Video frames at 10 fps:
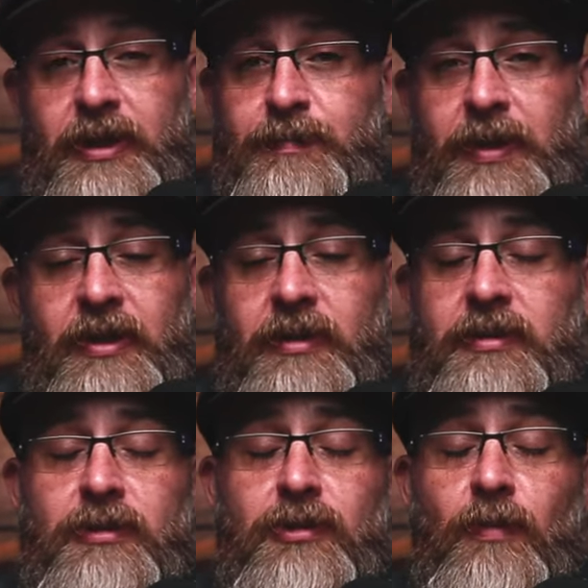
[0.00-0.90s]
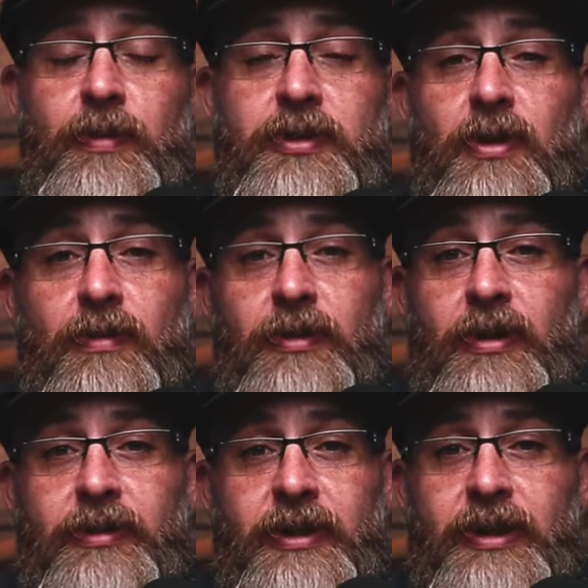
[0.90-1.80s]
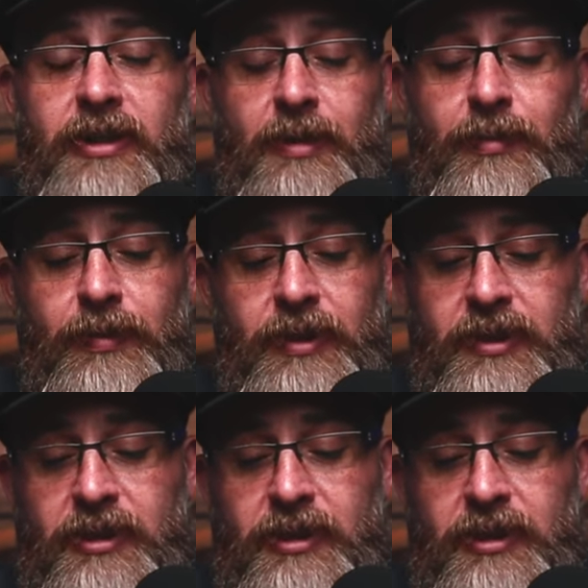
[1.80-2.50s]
there's been so much going on the last couple of weeks.